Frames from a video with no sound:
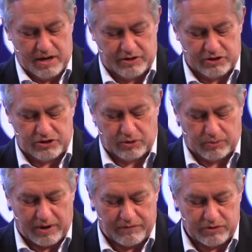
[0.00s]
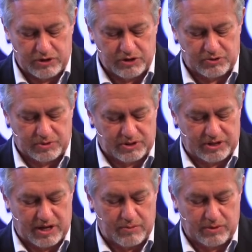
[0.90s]
Additional refugees would
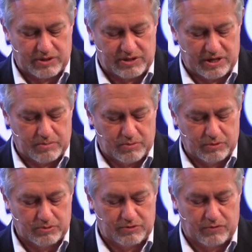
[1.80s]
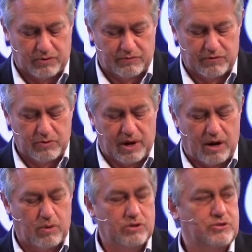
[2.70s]
stay with the Ten Booms for a few
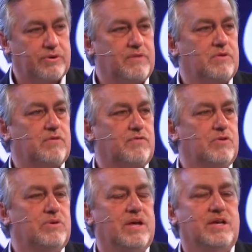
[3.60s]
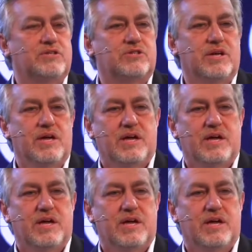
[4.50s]
hours or even a few days